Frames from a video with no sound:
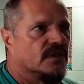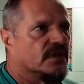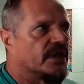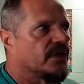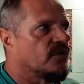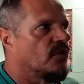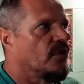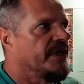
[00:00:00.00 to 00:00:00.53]

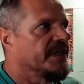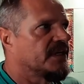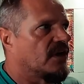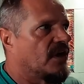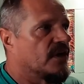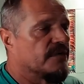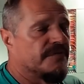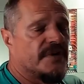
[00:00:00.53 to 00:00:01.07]
they call it
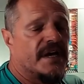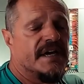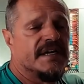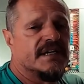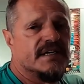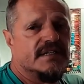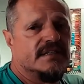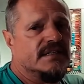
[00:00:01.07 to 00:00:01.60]
kind of
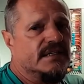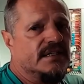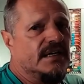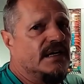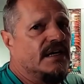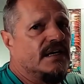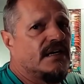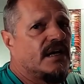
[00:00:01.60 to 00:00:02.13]
like
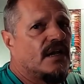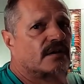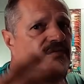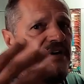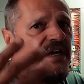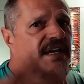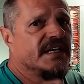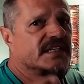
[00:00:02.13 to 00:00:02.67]
a
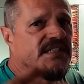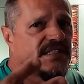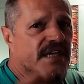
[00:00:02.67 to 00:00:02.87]
galvanic